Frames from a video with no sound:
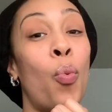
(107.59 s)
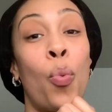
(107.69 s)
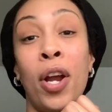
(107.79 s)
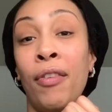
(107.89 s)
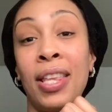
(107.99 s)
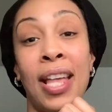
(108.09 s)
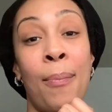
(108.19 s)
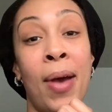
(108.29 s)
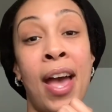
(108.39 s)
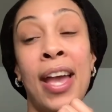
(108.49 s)
wearing
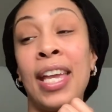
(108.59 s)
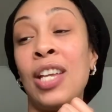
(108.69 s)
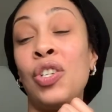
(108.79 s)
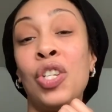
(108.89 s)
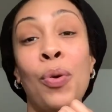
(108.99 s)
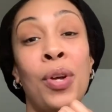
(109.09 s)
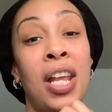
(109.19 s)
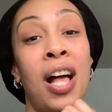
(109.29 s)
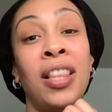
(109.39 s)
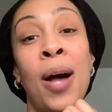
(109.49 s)
that bag and showing it
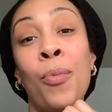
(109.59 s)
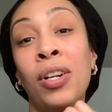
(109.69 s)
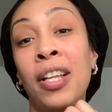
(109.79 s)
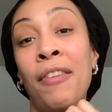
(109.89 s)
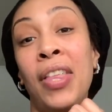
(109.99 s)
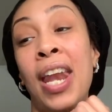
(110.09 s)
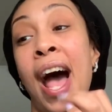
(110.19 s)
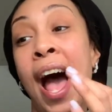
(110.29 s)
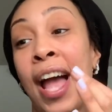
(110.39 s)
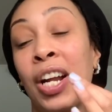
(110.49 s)
a lot more love than
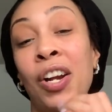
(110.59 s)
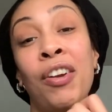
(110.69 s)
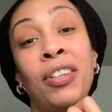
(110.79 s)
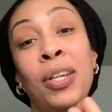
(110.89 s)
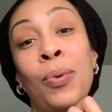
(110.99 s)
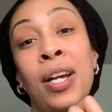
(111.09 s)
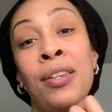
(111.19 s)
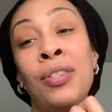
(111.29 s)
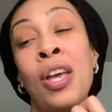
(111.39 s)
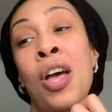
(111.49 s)
I currently was.